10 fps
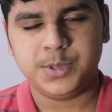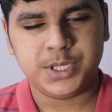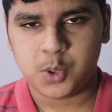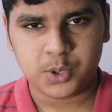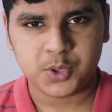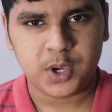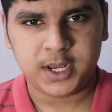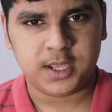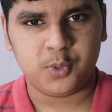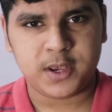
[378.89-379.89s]
Don't do
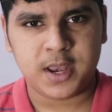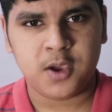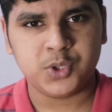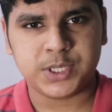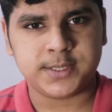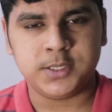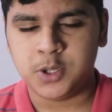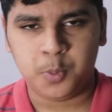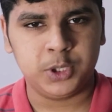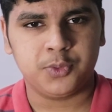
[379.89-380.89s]
anything right now. Just
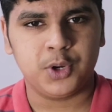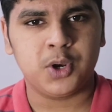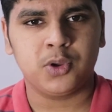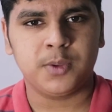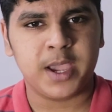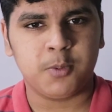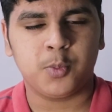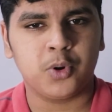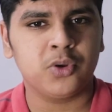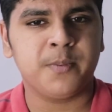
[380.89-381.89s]
don't pull the trigger on the MacBook
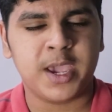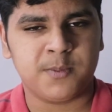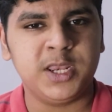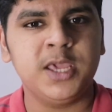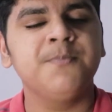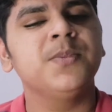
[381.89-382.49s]
Pro or the Mac Mini.